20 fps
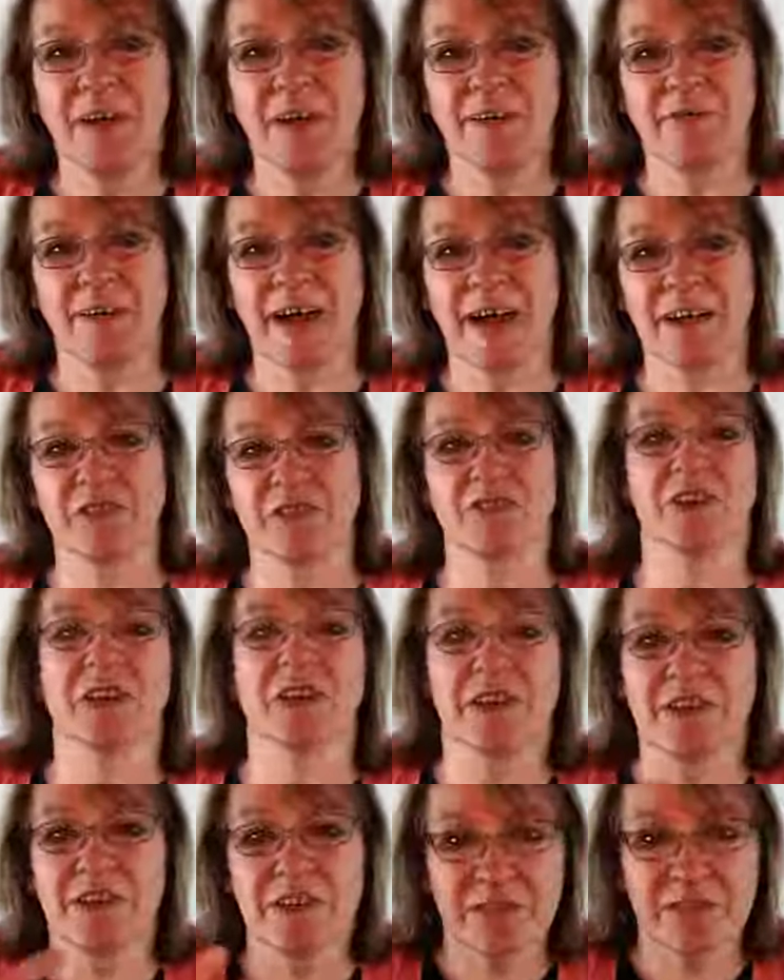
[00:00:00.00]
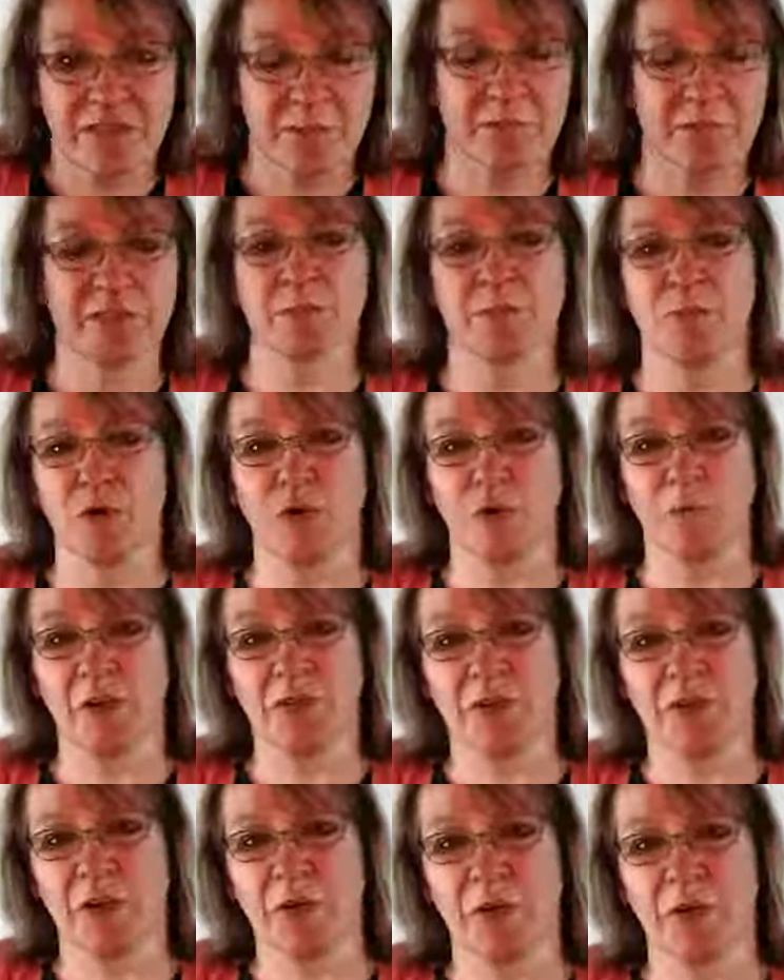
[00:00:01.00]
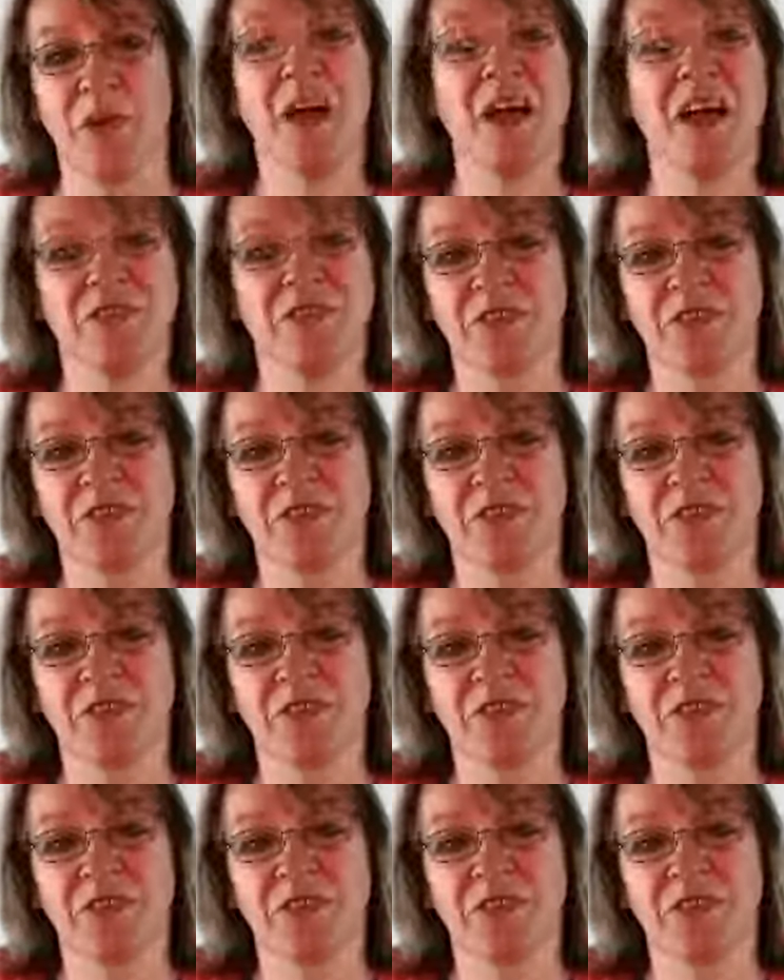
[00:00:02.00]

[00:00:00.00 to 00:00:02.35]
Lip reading: fact sheet, there's some support material.